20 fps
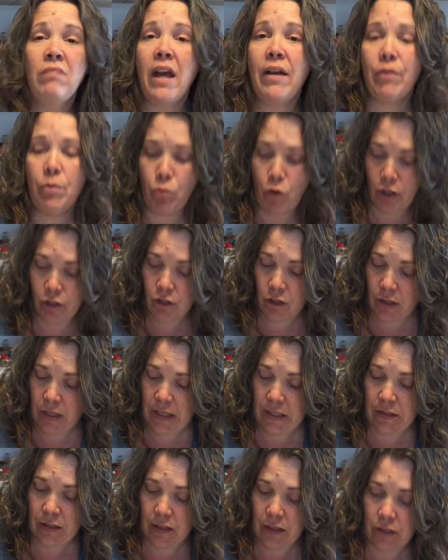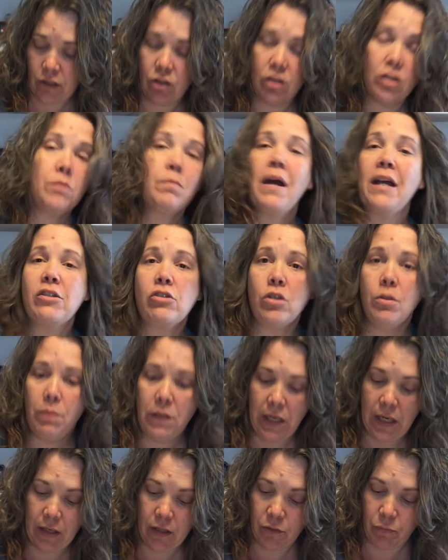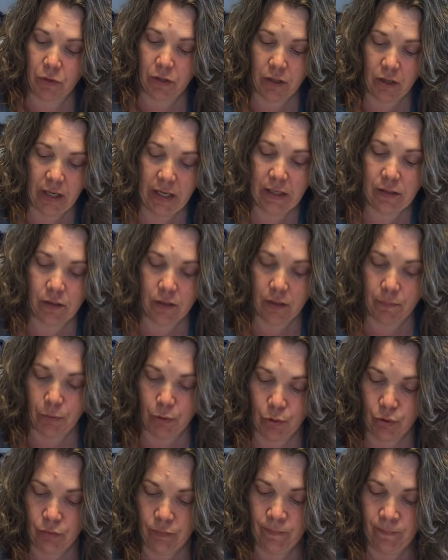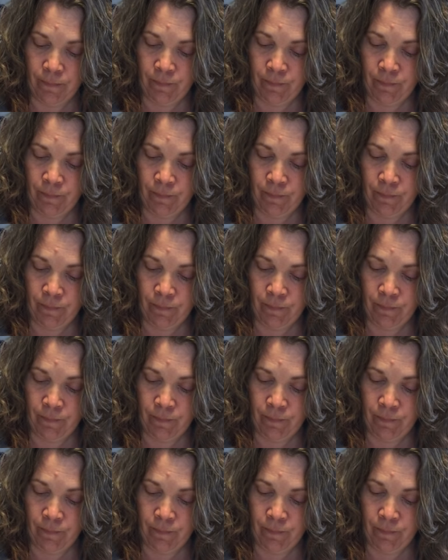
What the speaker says: Have them wash their hands and then just smash the bananas with their hands in the bowl.